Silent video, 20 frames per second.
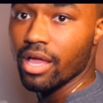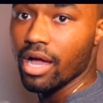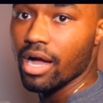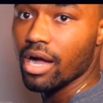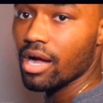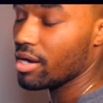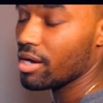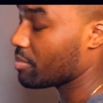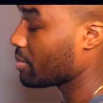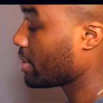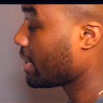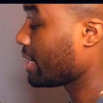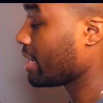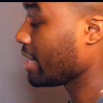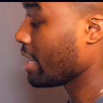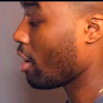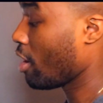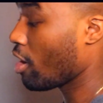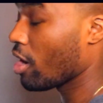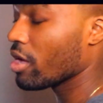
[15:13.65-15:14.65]

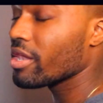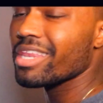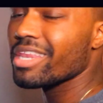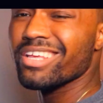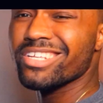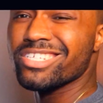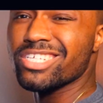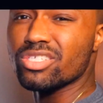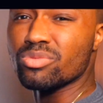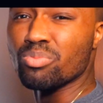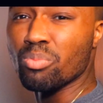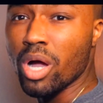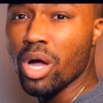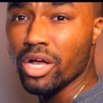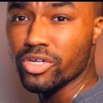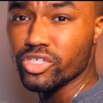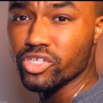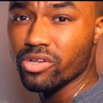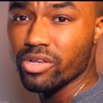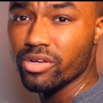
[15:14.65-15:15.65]
And all of this is
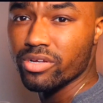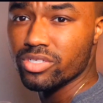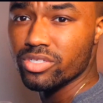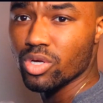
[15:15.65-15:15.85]
modular.